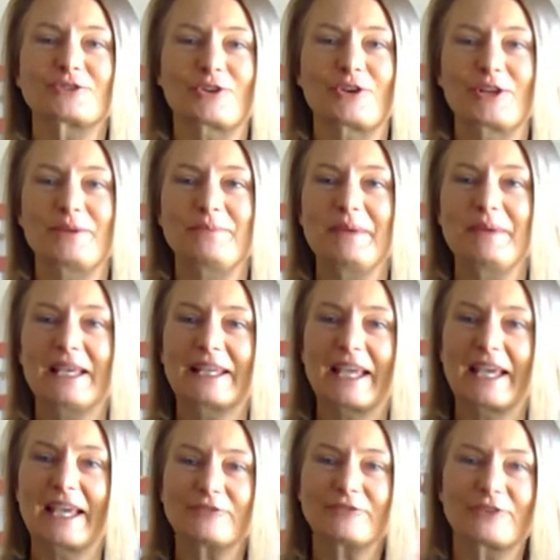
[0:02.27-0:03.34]
joining me
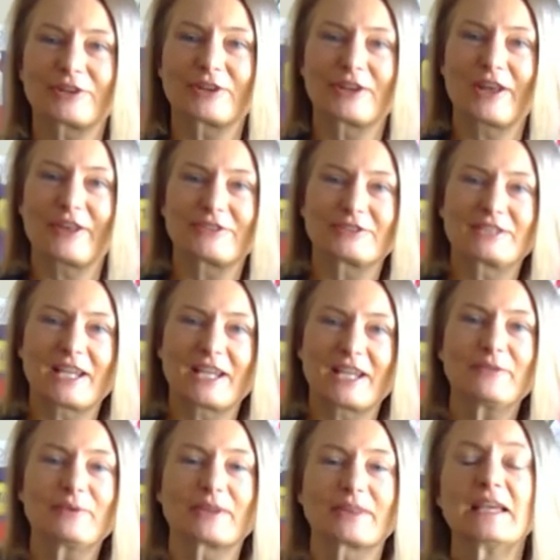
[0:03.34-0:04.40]
again for another
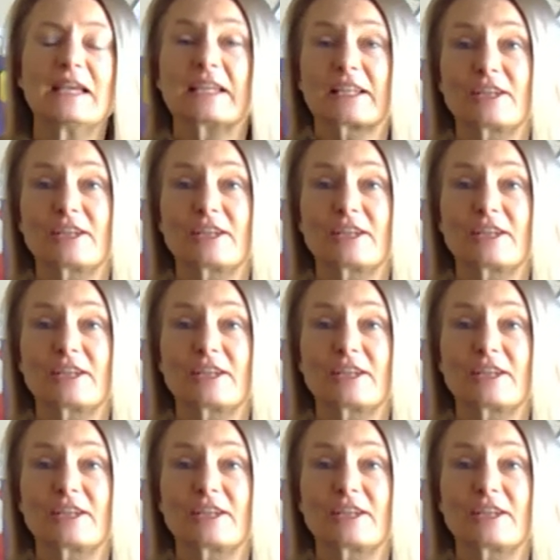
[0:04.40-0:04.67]
day with